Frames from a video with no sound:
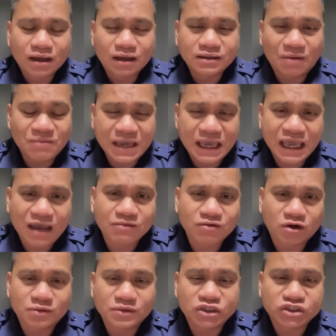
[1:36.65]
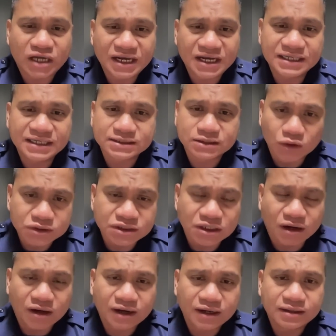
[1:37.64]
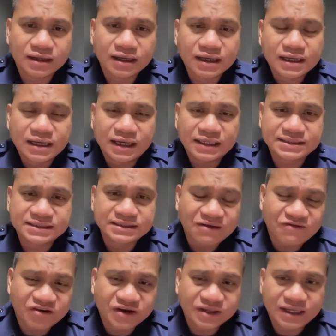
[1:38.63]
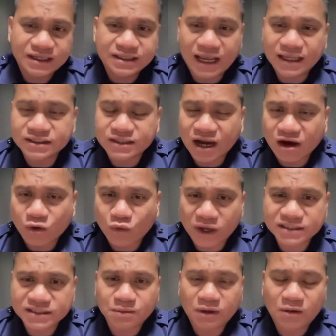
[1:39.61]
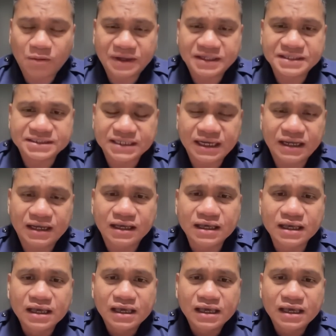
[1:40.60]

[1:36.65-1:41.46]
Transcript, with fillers: the behavior of the Chinese Coast Guard is different in the entire West Philippine Sea